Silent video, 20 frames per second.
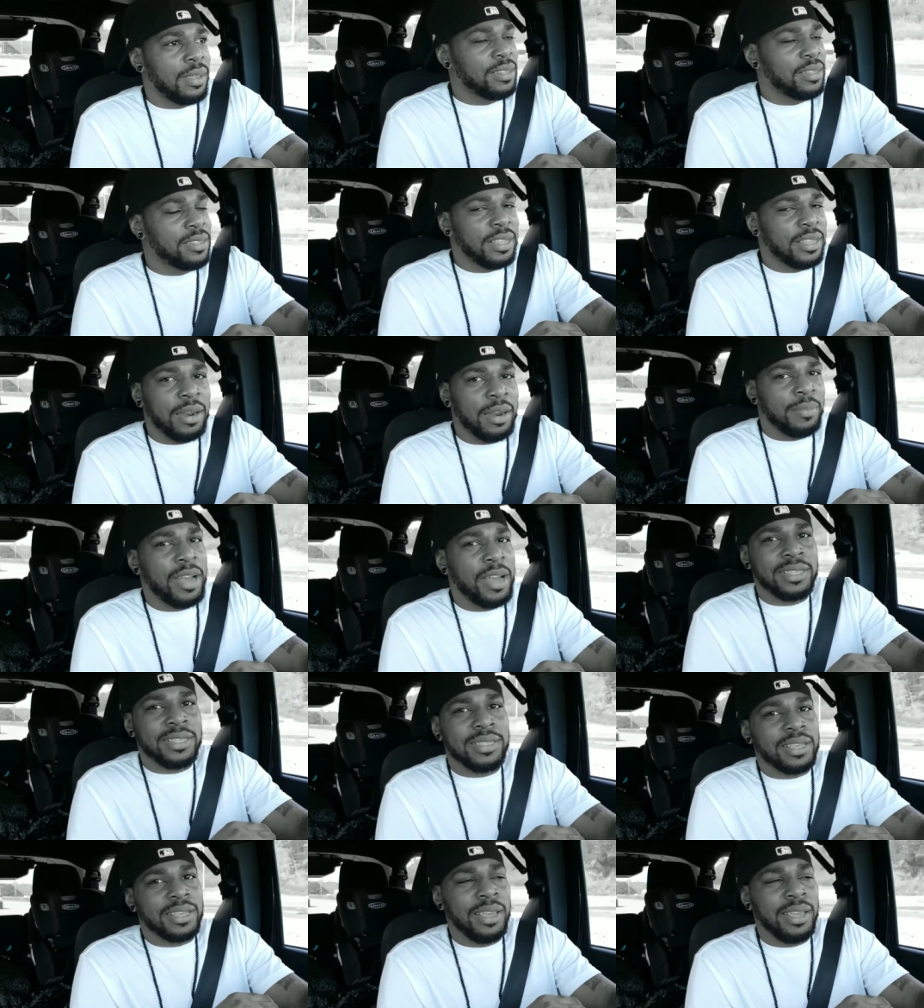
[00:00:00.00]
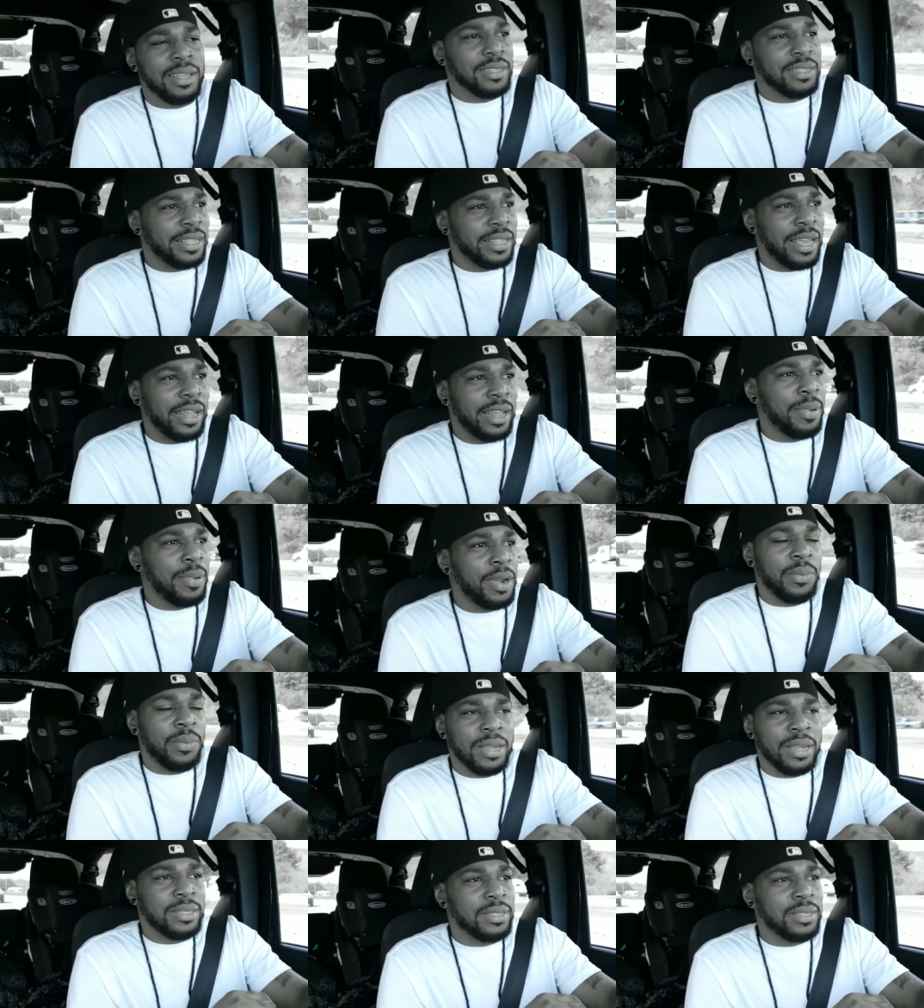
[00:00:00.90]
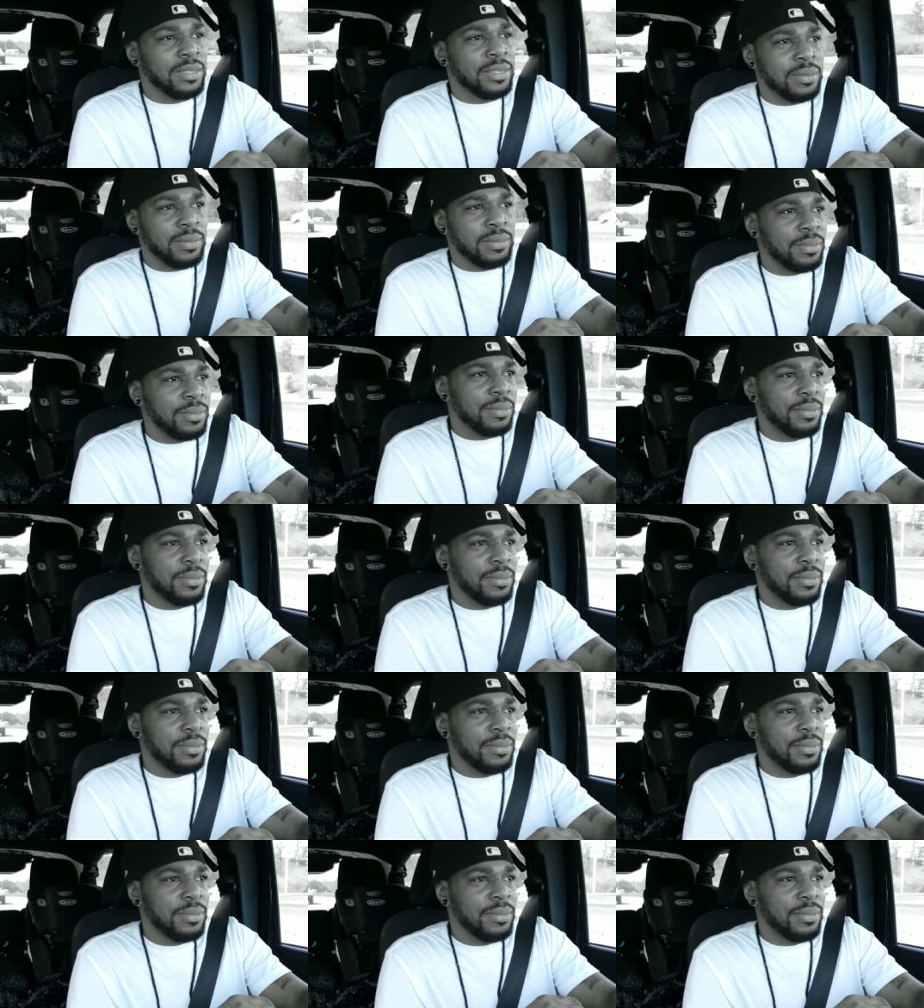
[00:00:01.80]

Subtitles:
It's not about skin. It's not about racism.